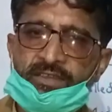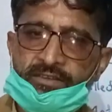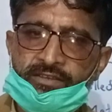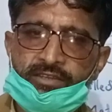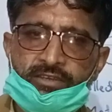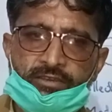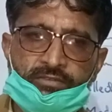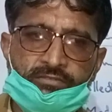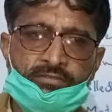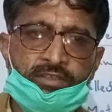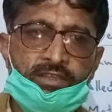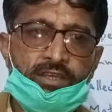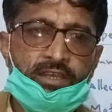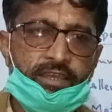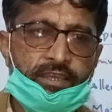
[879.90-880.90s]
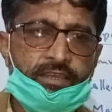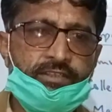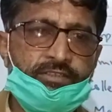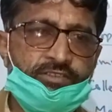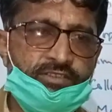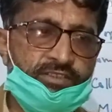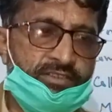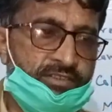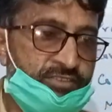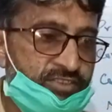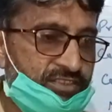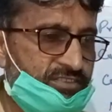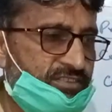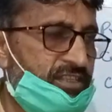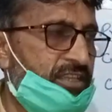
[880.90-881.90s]
noun. And
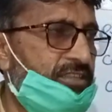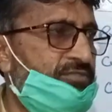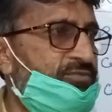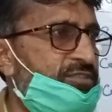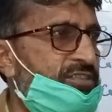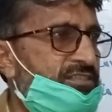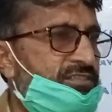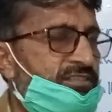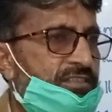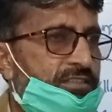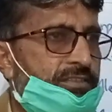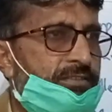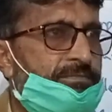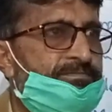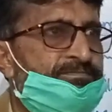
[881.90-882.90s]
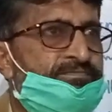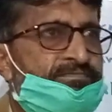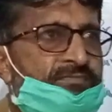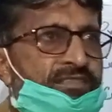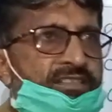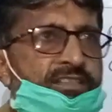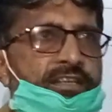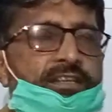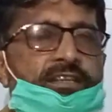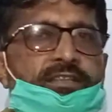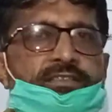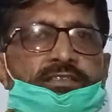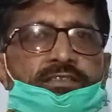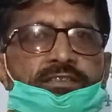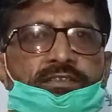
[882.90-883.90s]
just like we say
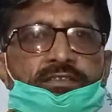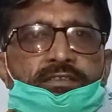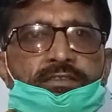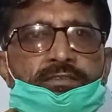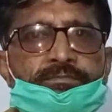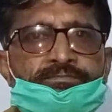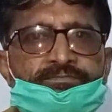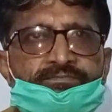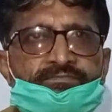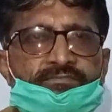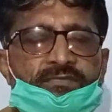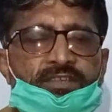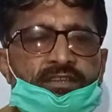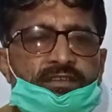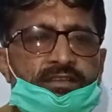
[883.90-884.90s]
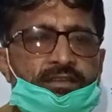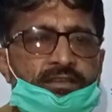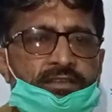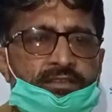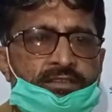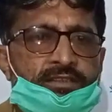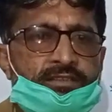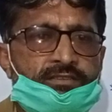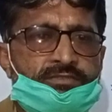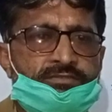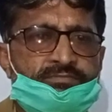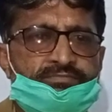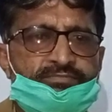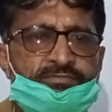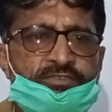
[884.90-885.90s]
that
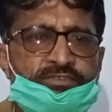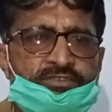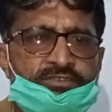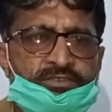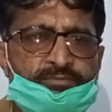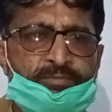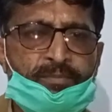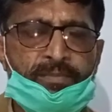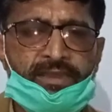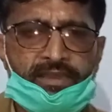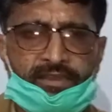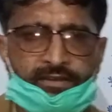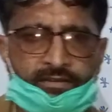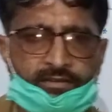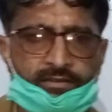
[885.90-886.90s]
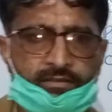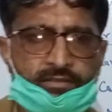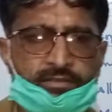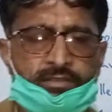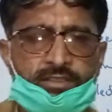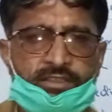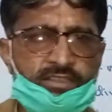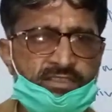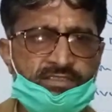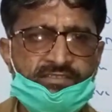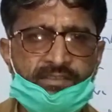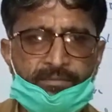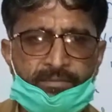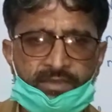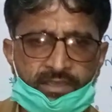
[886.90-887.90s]
a man, he is
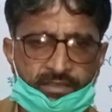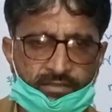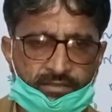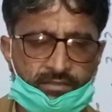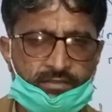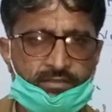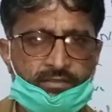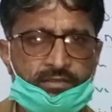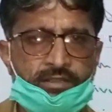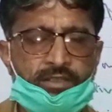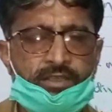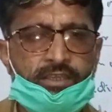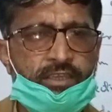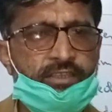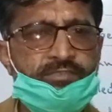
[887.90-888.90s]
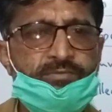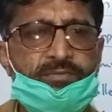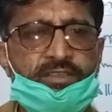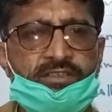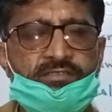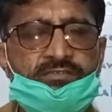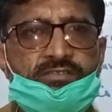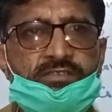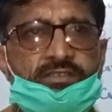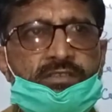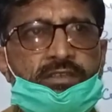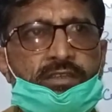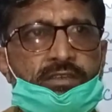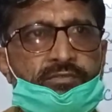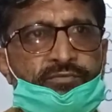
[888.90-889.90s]
a man. It means
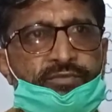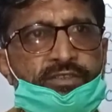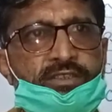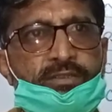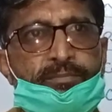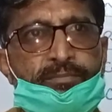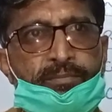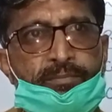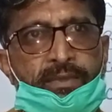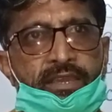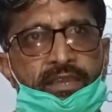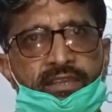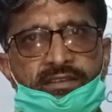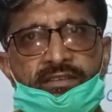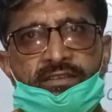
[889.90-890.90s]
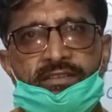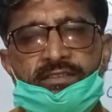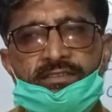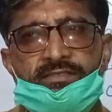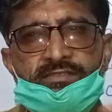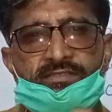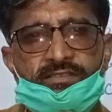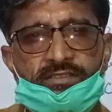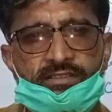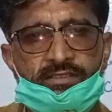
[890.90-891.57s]
man is